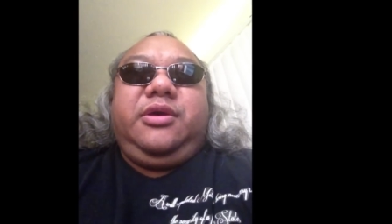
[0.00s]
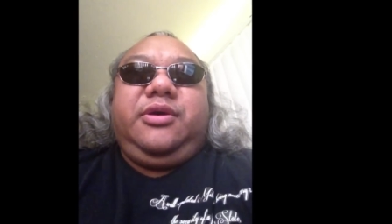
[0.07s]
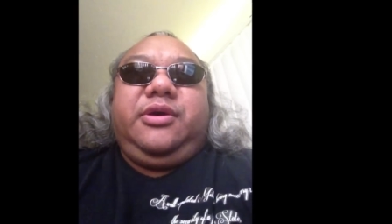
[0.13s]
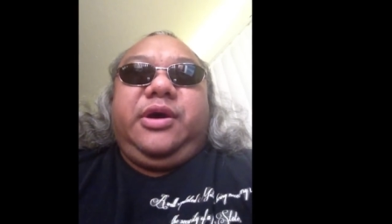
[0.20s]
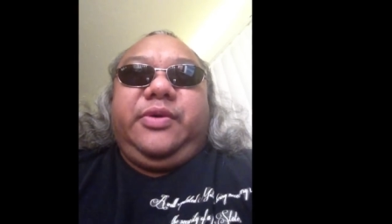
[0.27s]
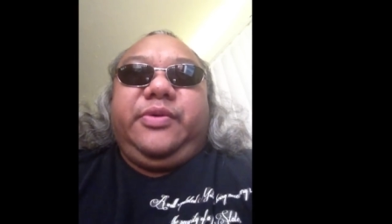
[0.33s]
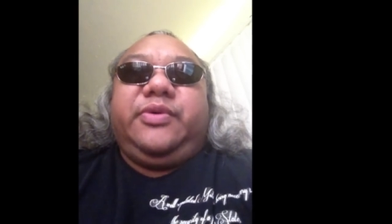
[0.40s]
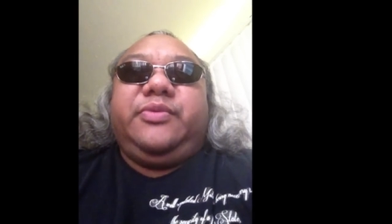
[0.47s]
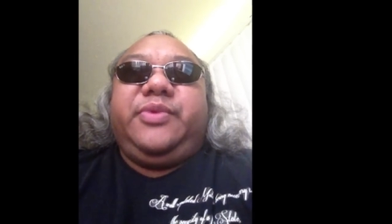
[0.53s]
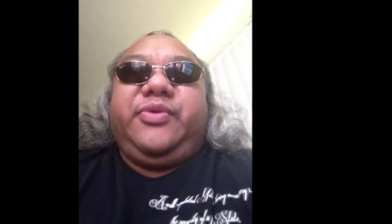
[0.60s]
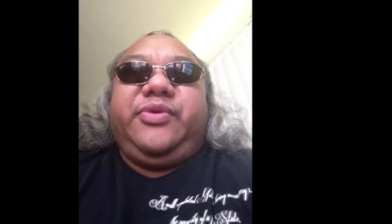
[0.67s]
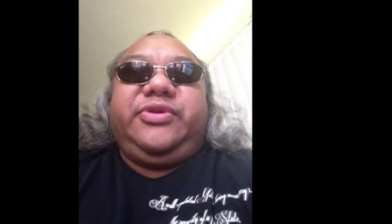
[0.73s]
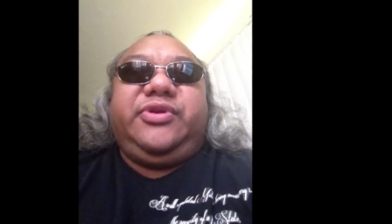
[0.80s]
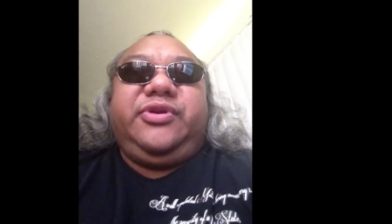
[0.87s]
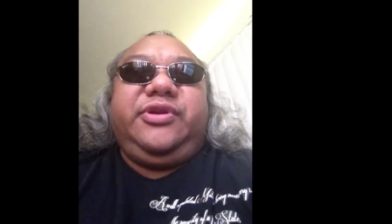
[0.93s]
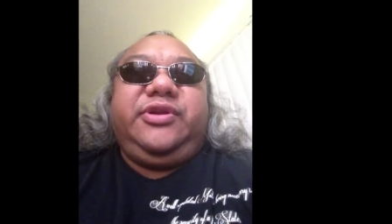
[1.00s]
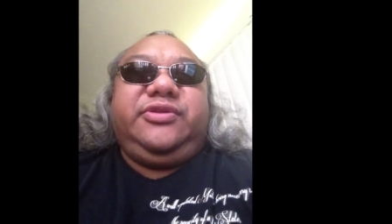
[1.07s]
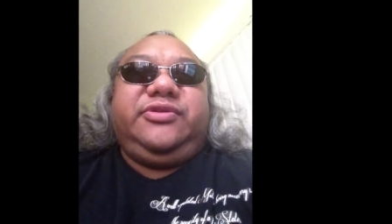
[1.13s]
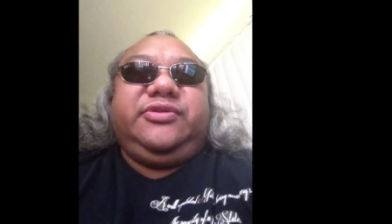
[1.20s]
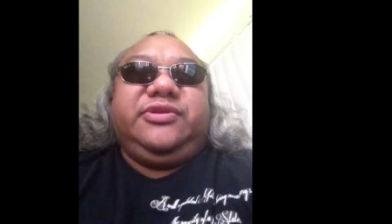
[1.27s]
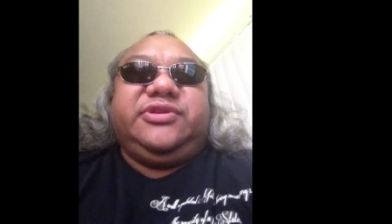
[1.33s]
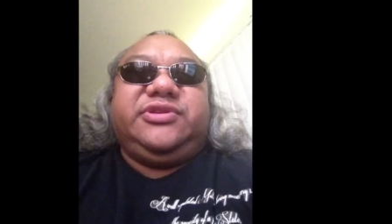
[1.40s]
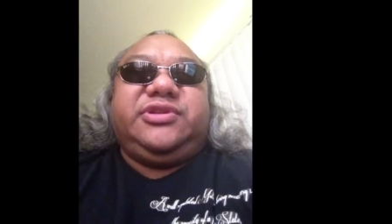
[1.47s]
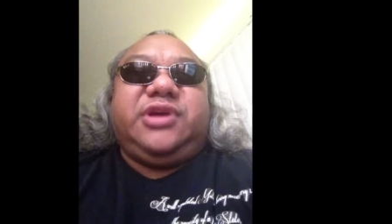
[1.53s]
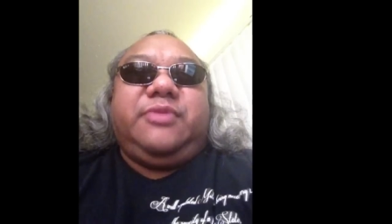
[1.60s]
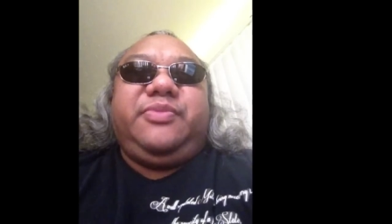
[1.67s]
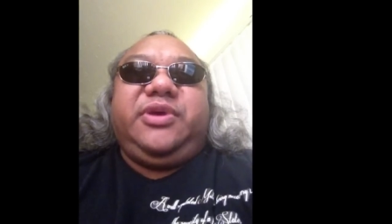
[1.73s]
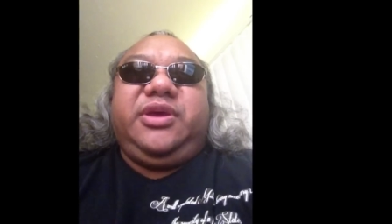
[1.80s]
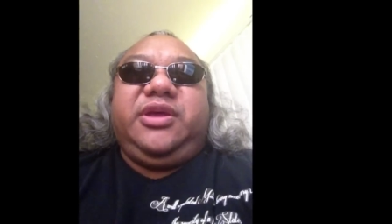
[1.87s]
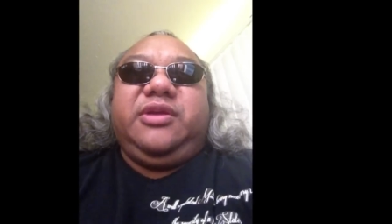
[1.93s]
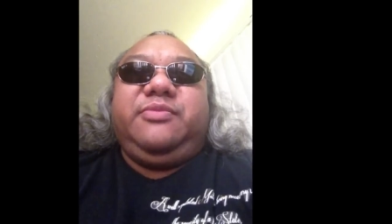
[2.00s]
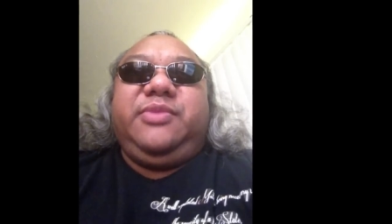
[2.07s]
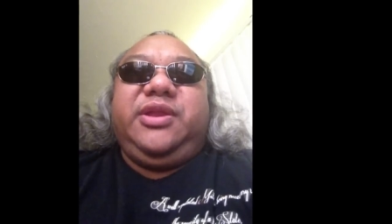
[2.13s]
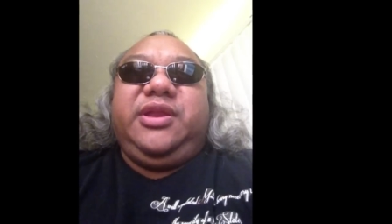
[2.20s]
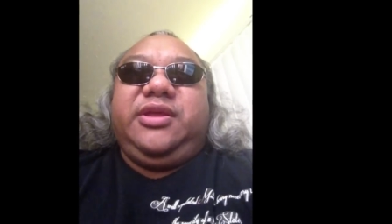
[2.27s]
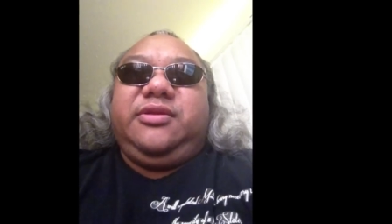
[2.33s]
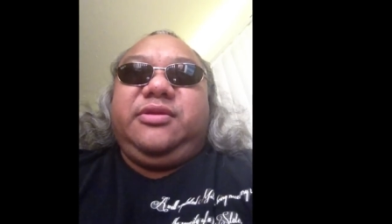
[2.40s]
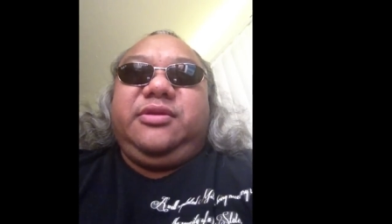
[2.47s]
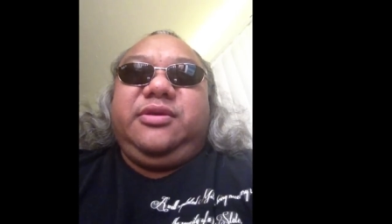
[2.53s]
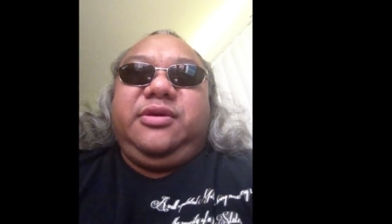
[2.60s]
I will be returning to this topic in a minute,